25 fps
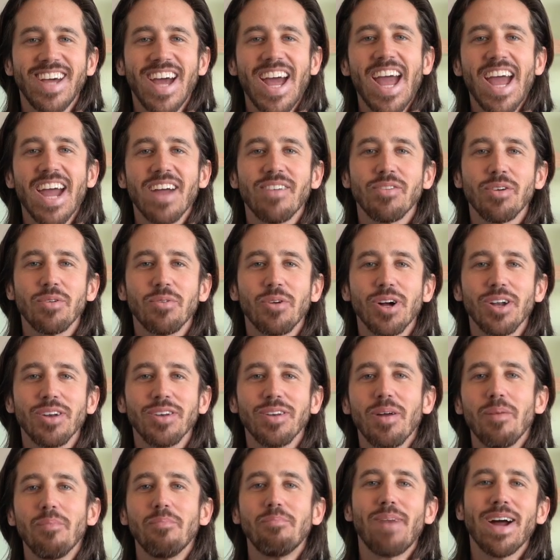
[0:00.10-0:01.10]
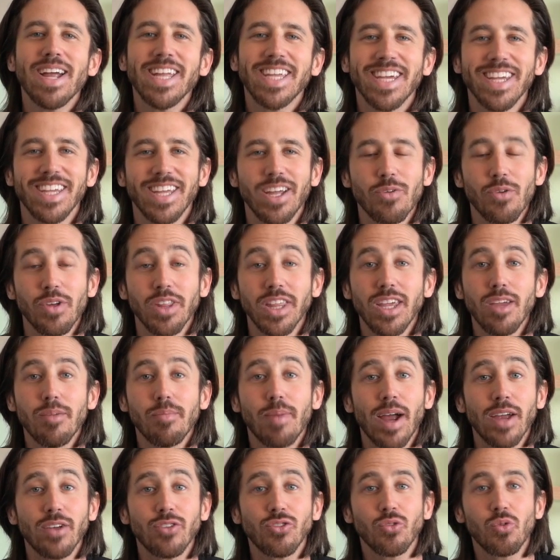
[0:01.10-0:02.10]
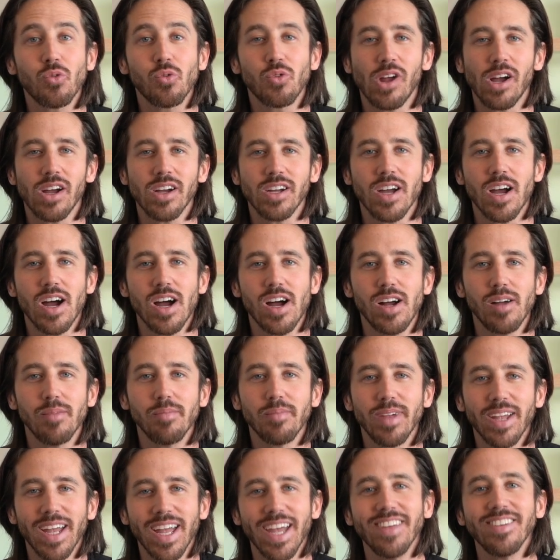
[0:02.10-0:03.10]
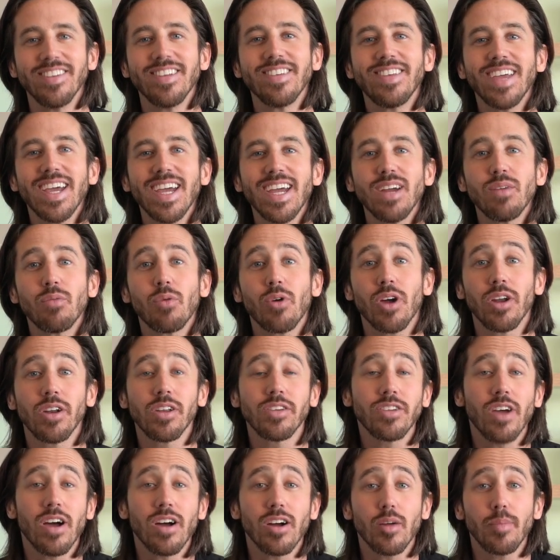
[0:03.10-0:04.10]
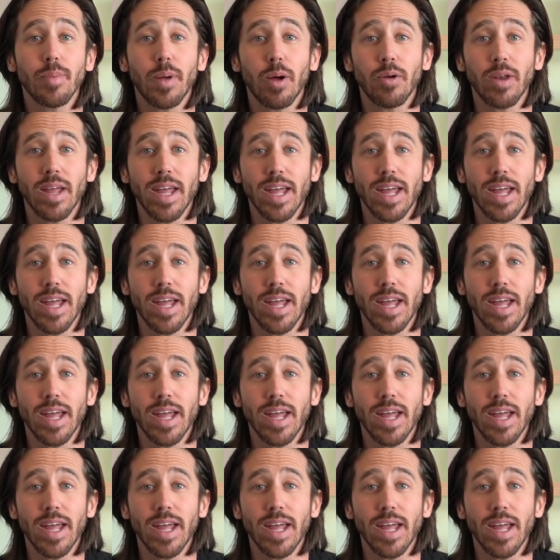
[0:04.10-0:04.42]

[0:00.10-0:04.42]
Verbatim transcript: Hey everyone, Micah here with ebikeschool.com, and today we're going to talk about